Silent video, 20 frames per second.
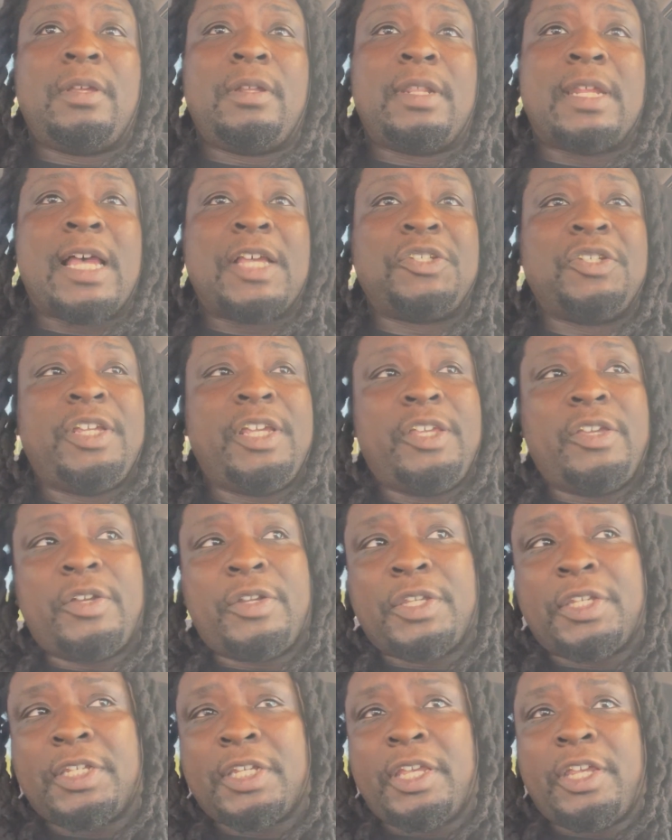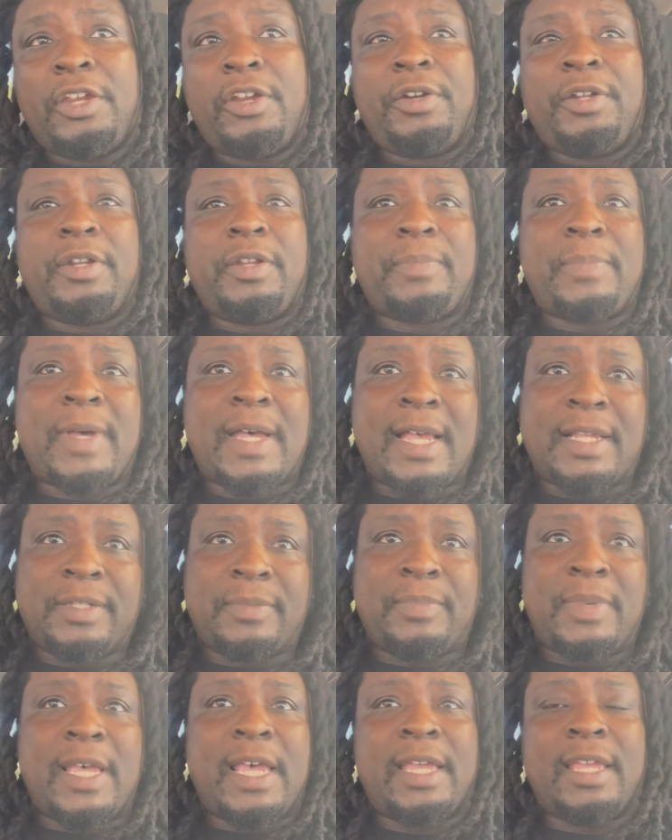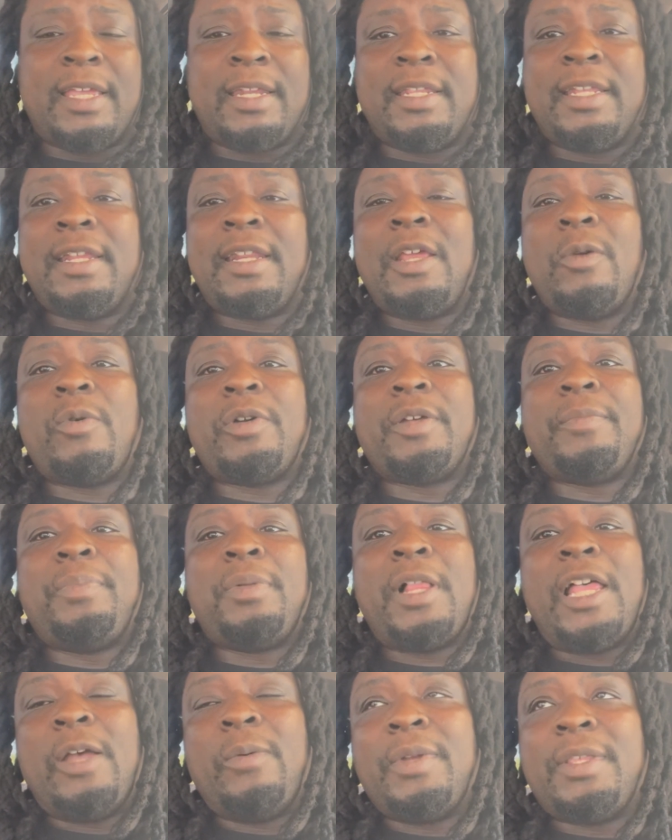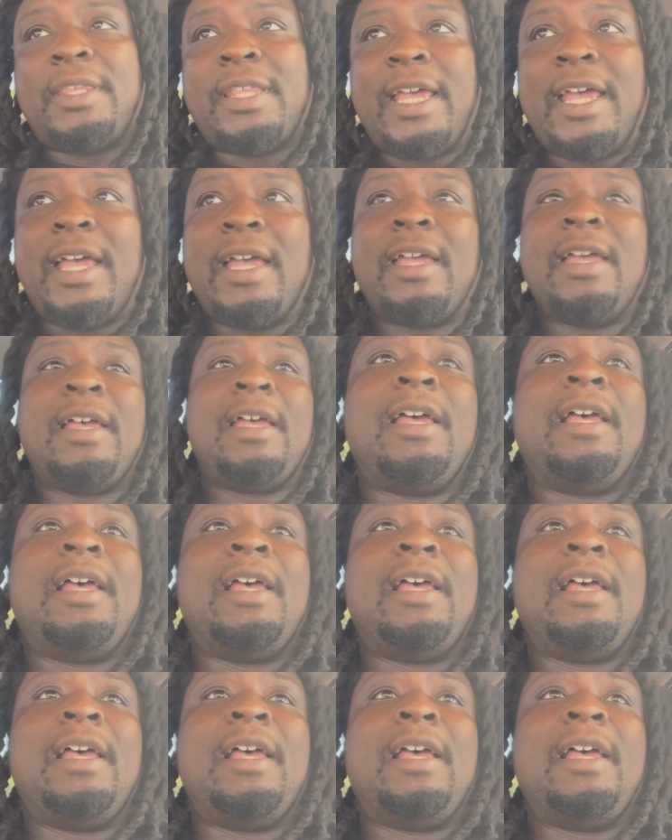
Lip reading: Now you're getting your security deposit back, and then they want to play with that.